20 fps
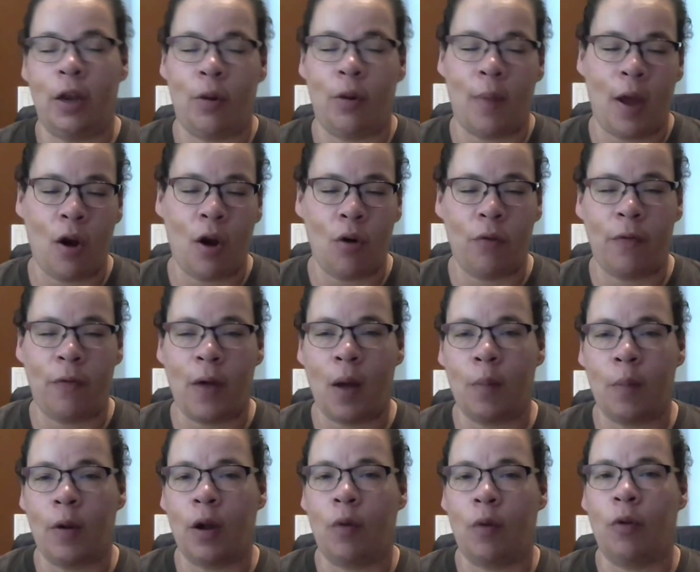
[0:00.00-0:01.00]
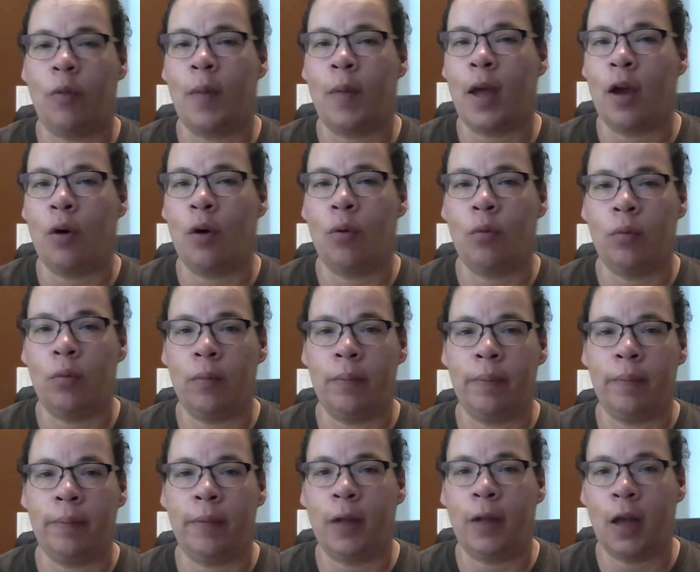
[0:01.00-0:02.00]
own fabric with my own
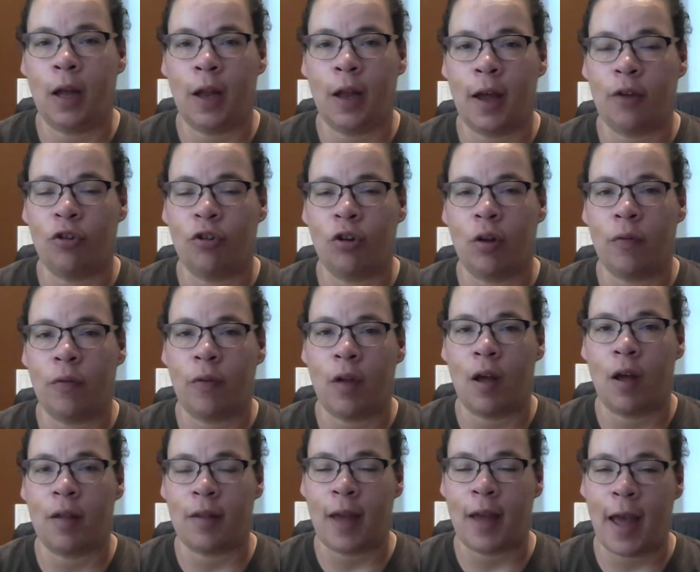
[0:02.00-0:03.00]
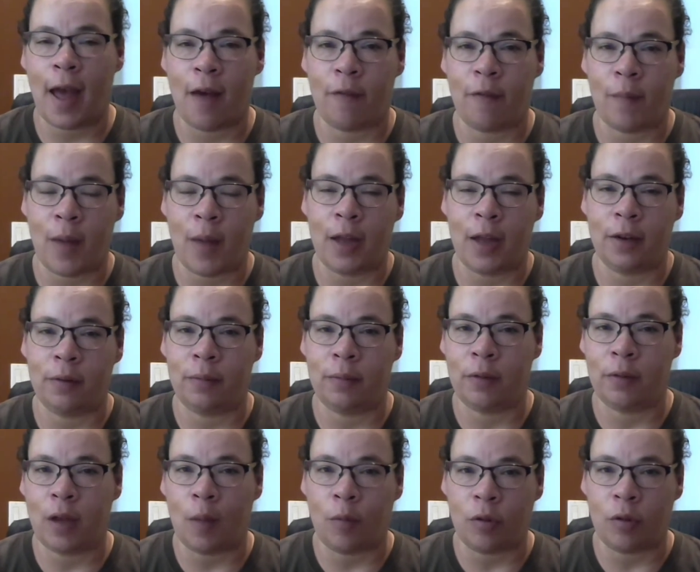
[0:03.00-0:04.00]
collection of floss. I have my
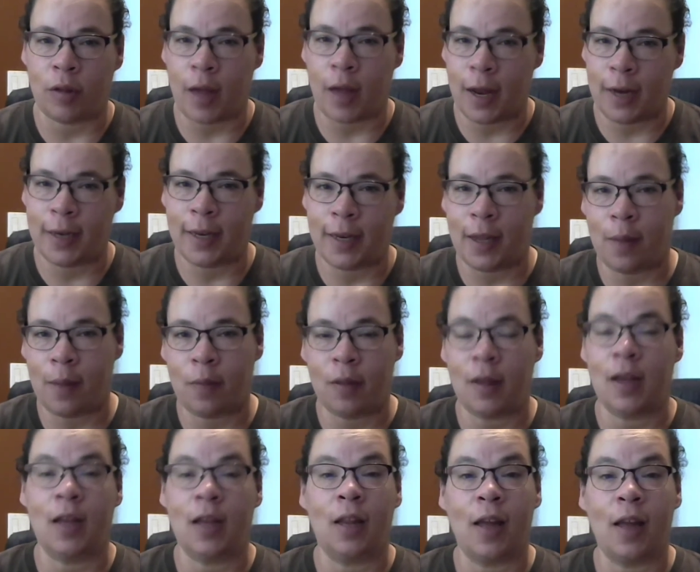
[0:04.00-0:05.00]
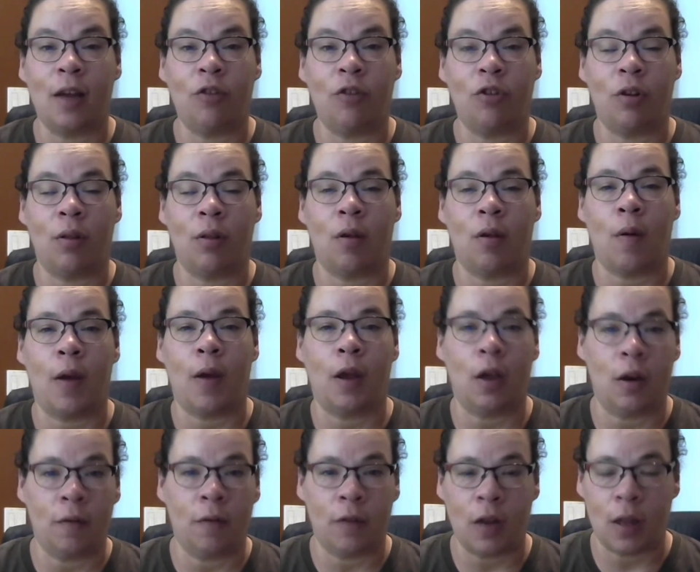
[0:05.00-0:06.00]
double-sided DMC collection, so I
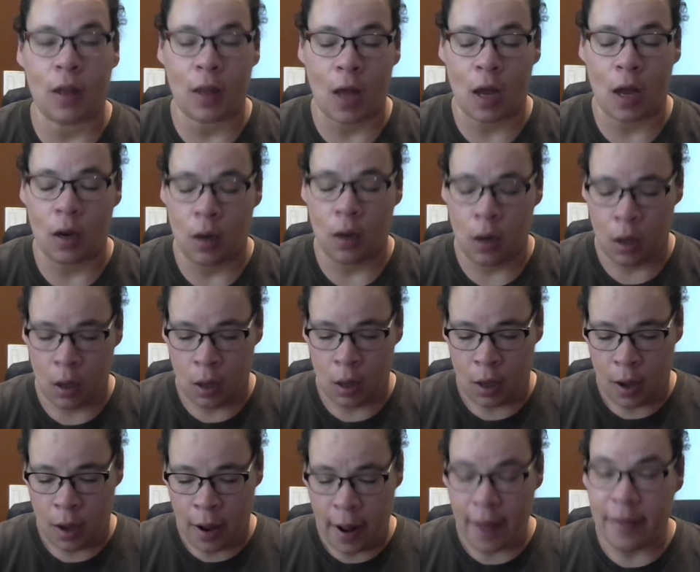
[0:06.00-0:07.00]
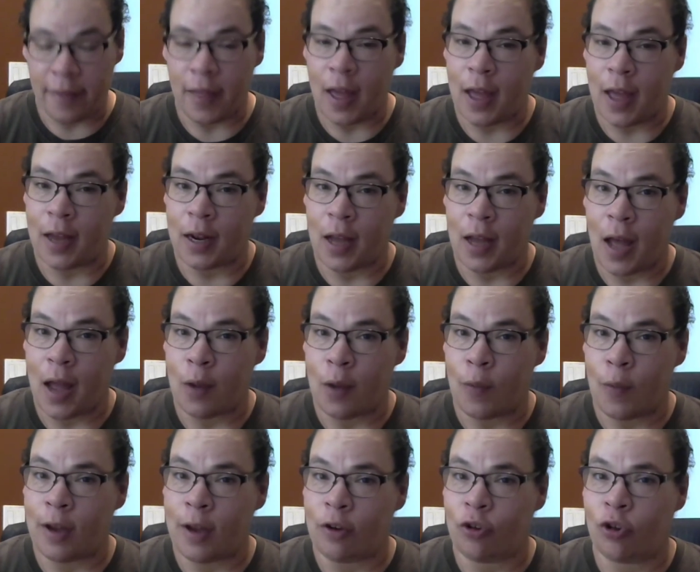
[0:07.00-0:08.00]
could have done that. And then I
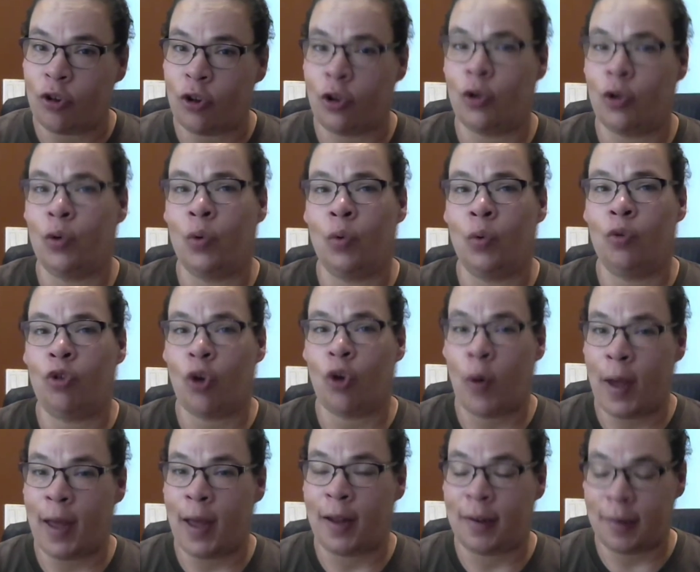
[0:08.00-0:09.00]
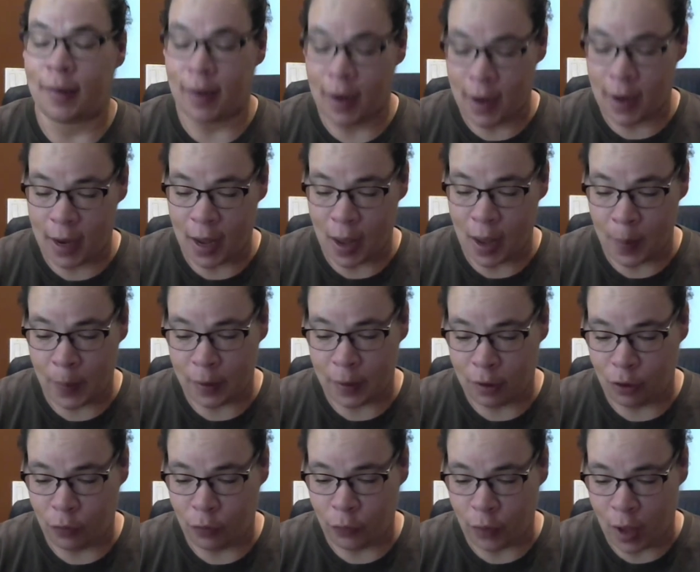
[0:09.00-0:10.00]
went to Joann's, and I happened
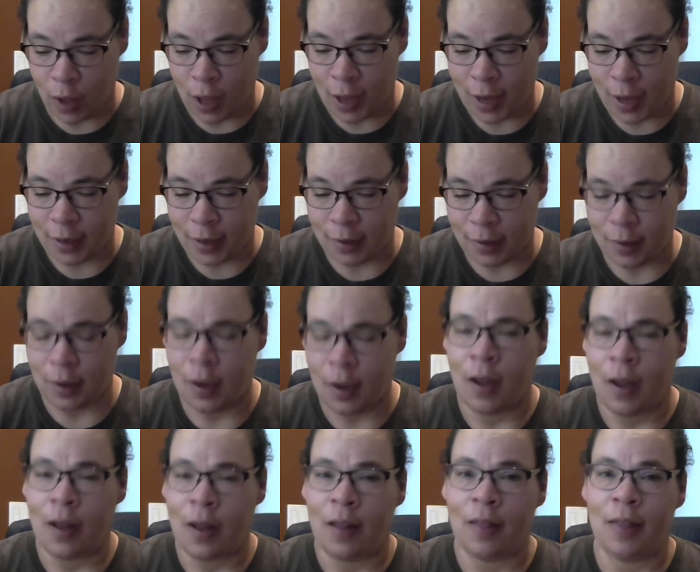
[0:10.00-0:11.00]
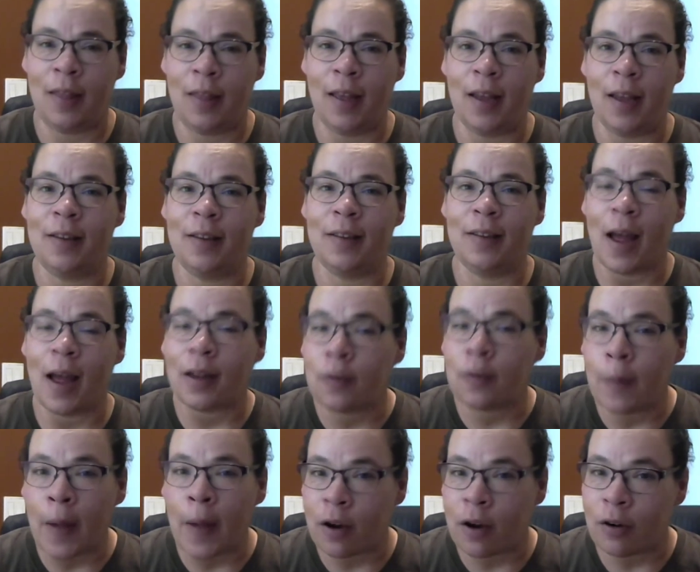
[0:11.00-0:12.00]
to find the
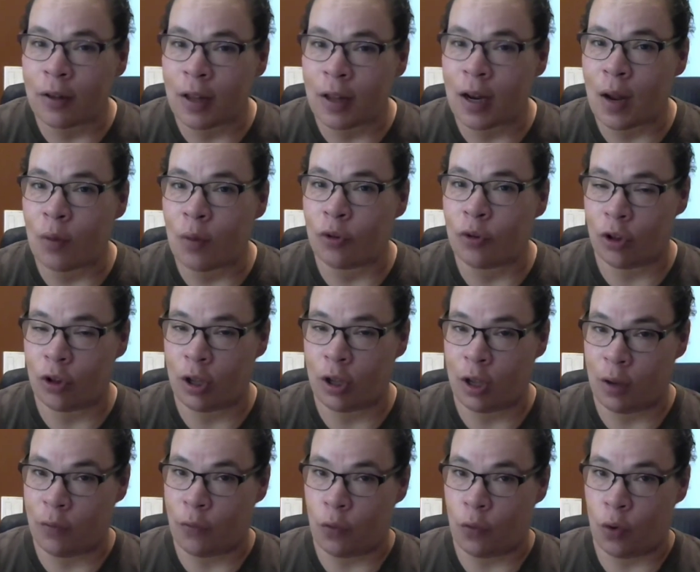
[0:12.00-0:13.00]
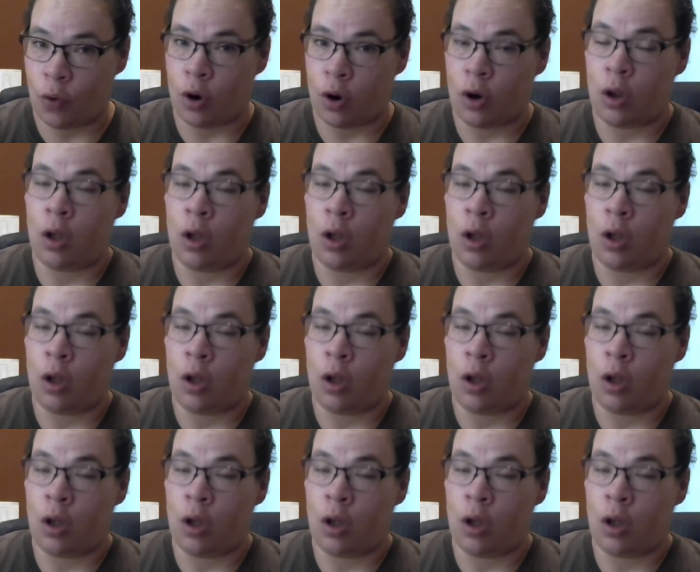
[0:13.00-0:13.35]
exact pattern that I was looking for,